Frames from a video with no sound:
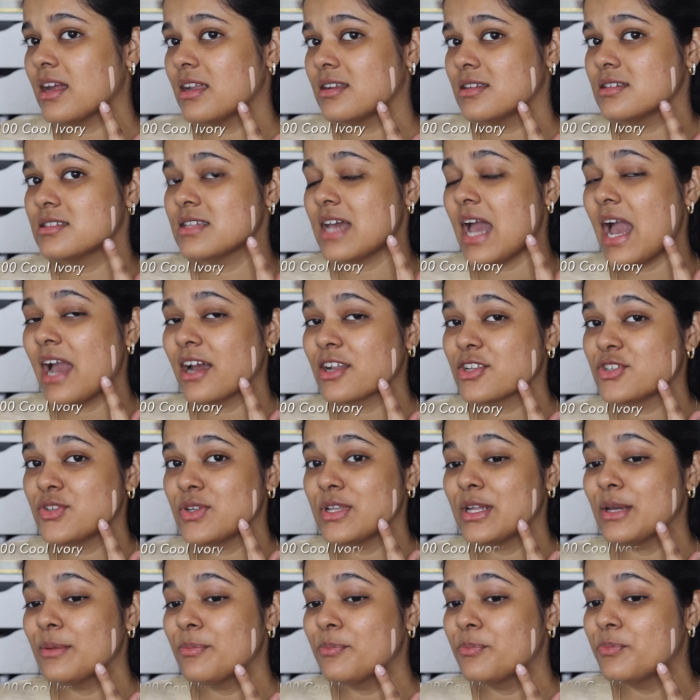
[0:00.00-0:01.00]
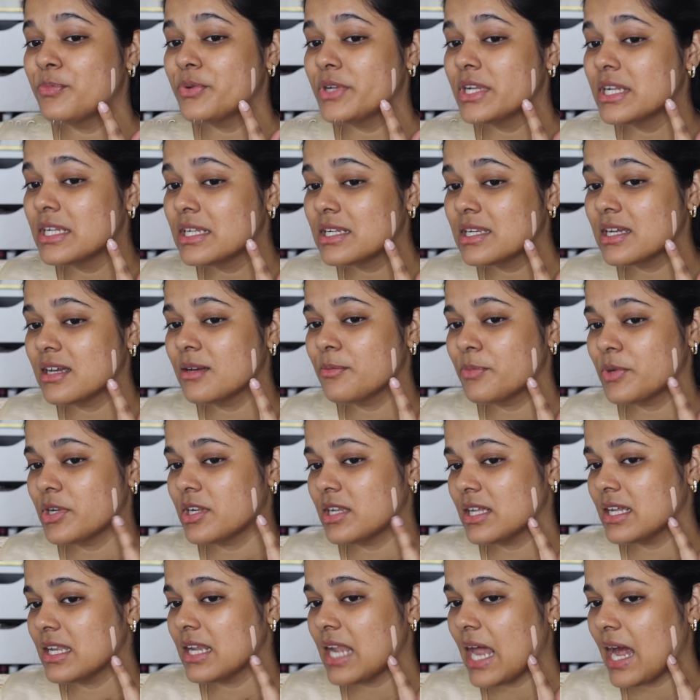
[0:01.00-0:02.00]
It is actually
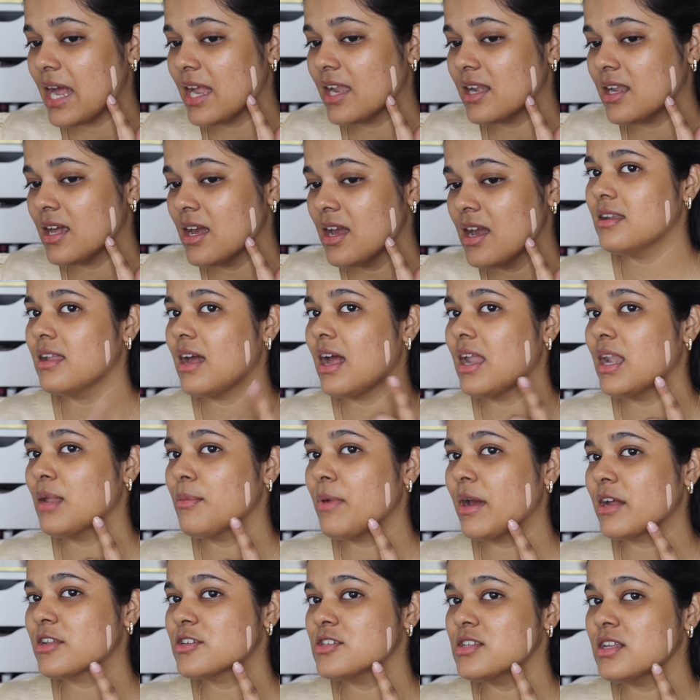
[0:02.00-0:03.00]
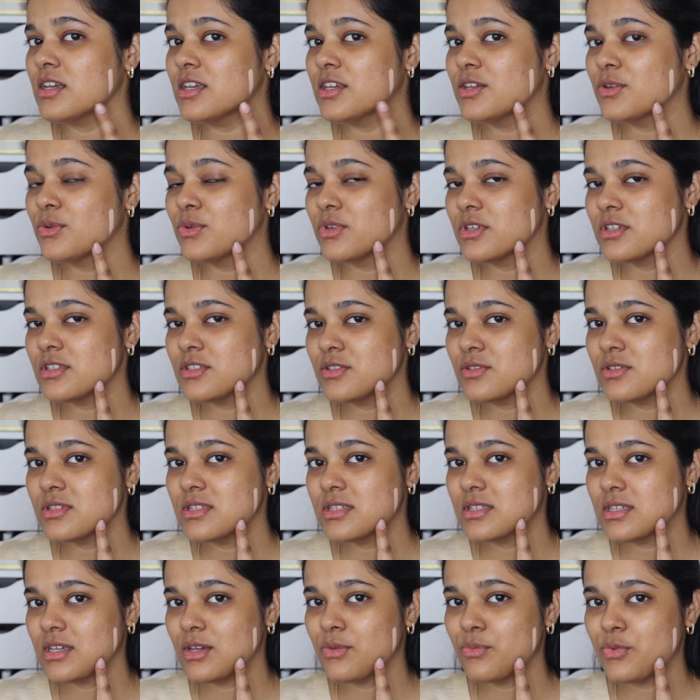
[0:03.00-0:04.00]
pretty light, and I'm actually curious to
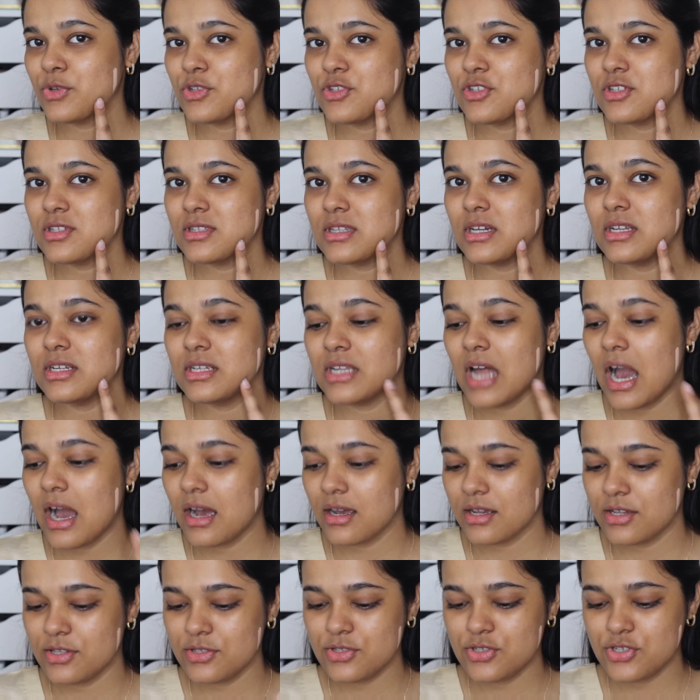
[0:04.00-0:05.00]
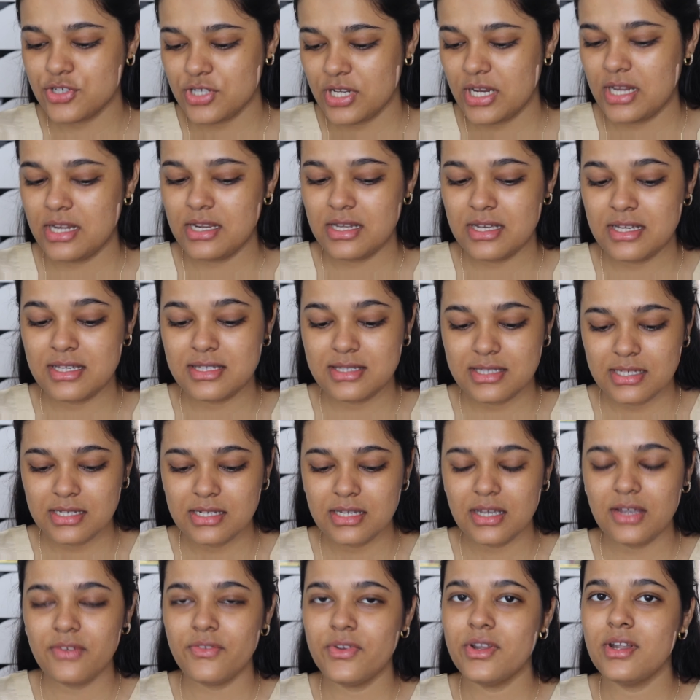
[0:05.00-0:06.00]
see which is the darkest shade. Is
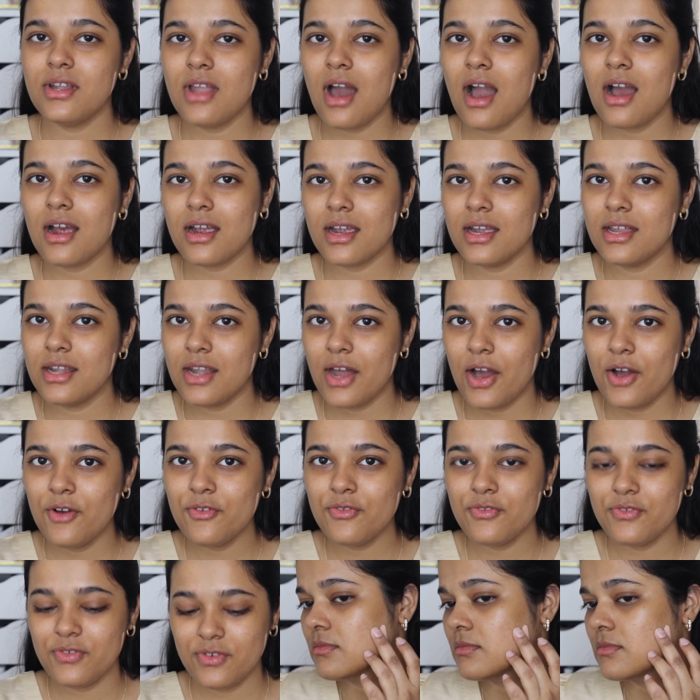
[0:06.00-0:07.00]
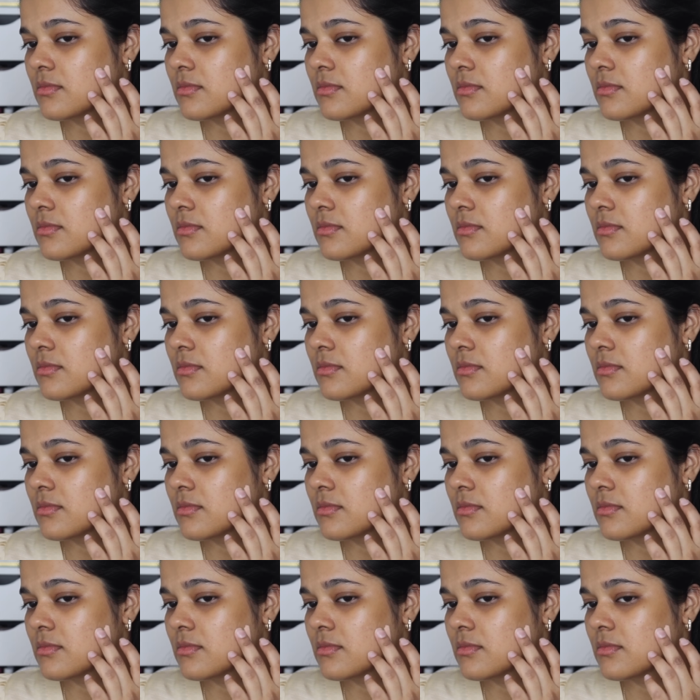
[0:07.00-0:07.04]
it even dark enough?